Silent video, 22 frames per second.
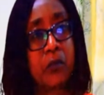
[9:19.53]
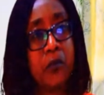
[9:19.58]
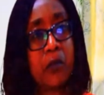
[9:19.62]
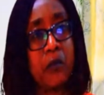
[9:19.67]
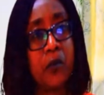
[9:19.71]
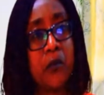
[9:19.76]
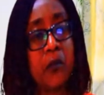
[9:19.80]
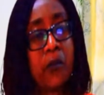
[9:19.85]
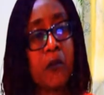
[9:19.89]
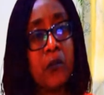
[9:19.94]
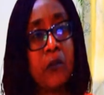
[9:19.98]

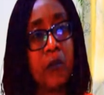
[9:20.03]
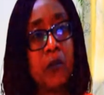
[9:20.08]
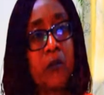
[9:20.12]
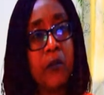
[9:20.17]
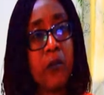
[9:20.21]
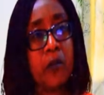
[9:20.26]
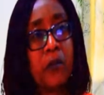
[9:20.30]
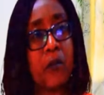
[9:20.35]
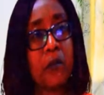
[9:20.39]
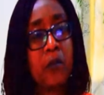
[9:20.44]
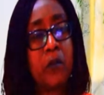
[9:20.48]
if
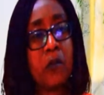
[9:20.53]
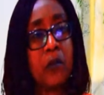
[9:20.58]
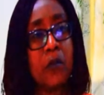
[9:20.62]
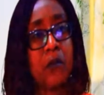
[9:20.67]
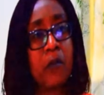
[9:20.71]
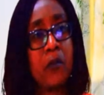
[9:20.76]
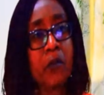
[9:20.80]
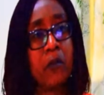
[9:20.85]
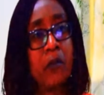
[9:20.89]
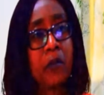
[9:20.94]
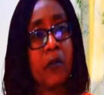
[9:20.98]
all this
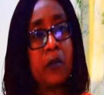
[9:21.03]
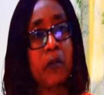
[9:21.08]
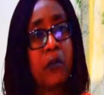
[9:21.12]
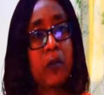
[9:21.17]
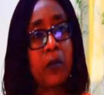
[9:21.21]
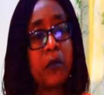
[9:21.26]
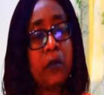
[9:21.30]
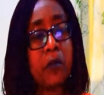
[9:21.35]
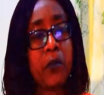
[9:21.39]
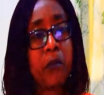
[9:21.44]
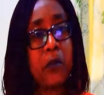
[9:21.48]
effect
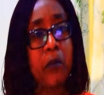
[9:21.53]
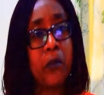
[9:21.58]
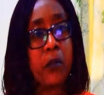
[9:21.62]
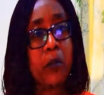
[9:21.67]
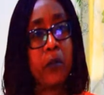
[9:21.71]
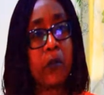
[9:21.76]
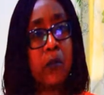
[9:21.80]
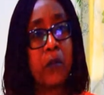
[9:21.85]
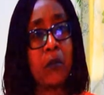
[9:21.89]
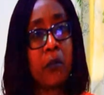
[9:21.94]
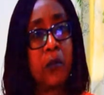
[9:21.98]
of
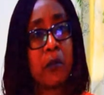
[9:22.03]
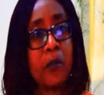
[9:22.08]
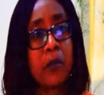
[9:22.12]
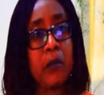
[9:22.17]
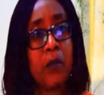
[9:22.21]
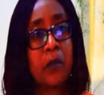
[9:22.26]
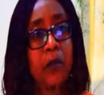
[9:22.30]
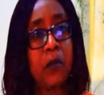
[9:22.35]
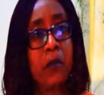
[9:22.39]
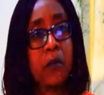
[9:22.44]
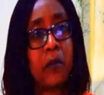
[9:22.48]
COVID
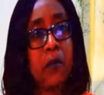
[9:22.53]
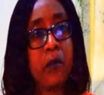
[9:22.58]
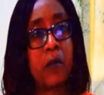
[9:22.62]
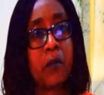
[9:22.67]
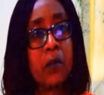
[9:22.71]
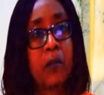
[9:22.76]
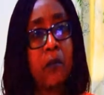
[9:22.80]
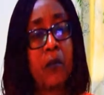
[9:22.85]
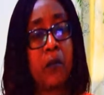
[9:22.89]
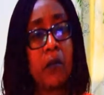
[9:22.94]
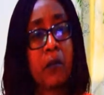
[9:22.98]
will be
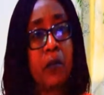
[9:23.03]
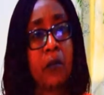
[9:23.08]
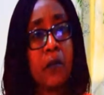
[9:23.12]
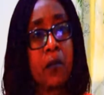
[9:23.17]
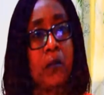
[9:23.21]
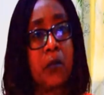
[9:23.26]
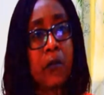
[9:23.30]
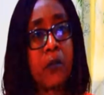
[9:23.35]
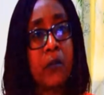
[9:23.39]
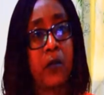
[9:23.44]
mitigated